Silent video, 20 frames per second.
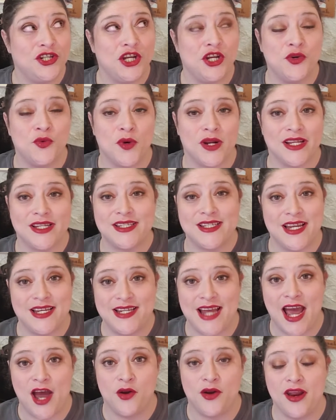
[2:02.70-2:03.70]
Do you wanna
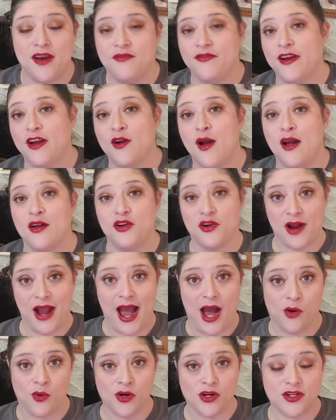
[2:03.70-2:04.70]
sit down and figure out your
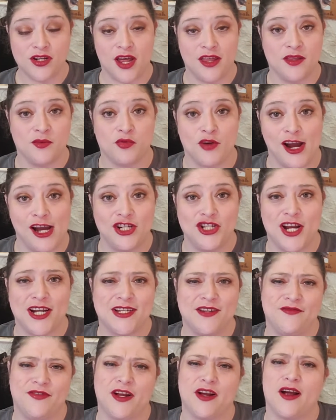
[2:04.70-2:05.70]
hours on the
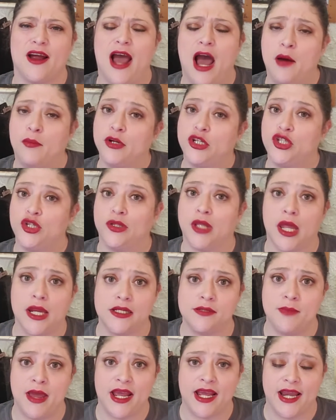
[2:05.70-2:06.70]
project and figure out how much you'd
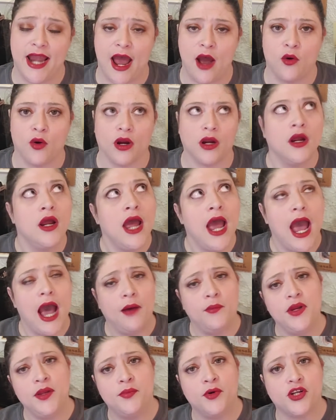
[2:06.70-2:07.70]
like to make an hour,
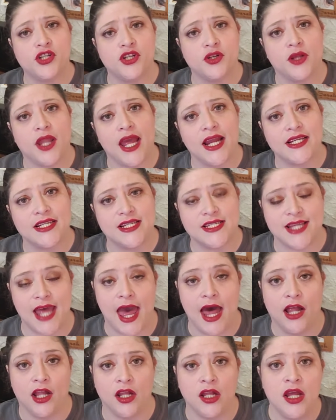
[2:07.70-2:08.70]
how many books you'd like to
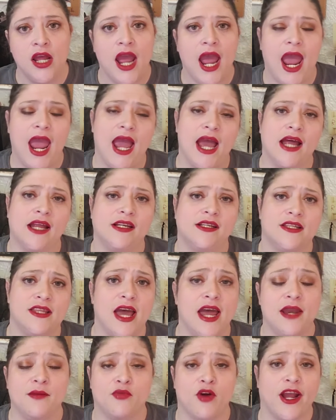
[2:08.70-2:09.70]
sell, and
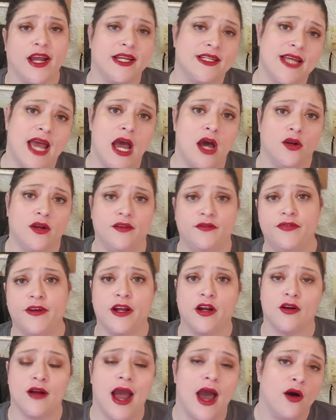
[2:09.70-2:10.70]
then break it down and
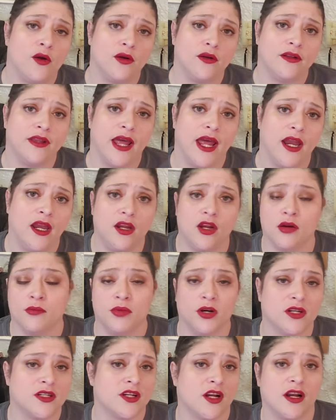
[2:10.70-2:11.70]
figure out that your
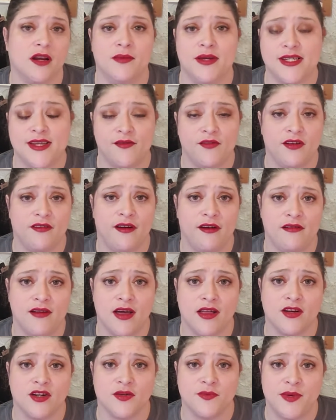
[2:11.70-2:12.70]
books are gonna be
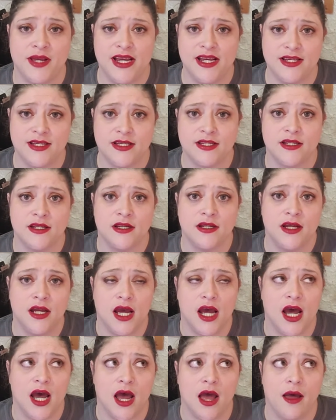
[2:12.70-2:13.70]
$75 a piece?
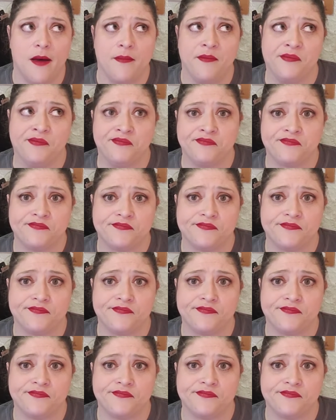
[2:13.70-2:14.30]
um,